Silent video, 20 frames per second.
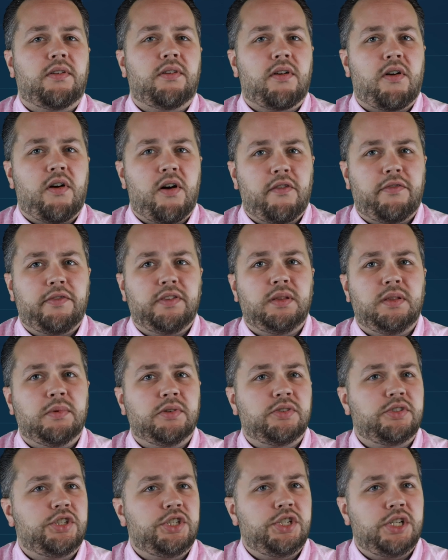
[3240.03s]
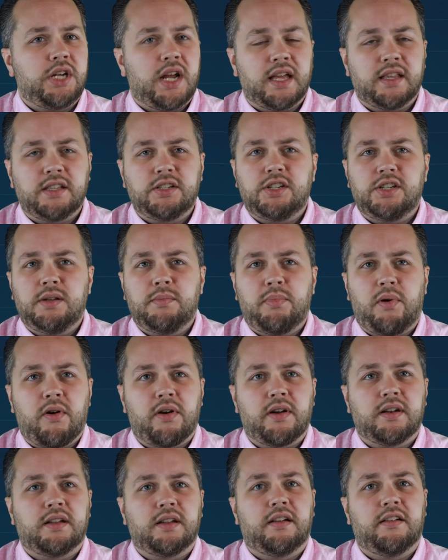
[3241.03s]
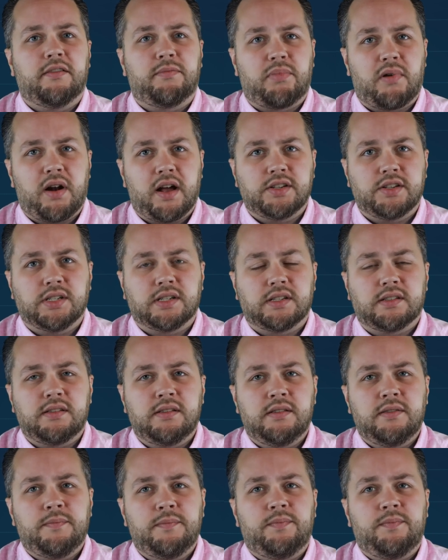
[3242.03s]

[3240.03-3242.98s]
are often the most challenging part of projects,